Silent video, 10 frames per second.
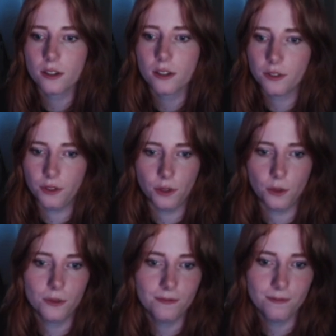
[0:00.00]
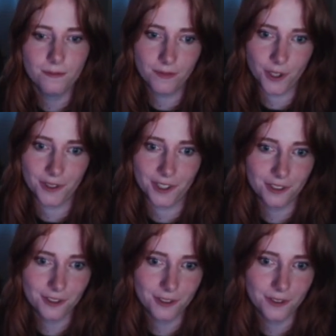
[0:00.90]
New. There it
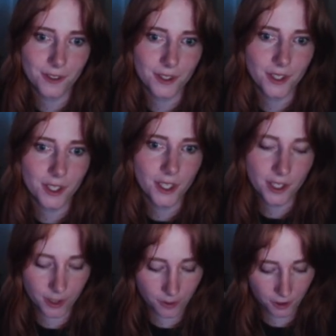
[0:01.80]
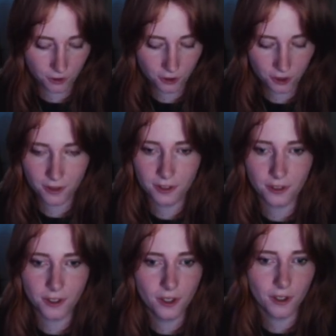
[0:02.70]
is. Now we're going to
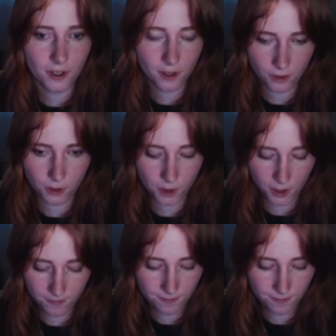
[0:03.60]
cd into it.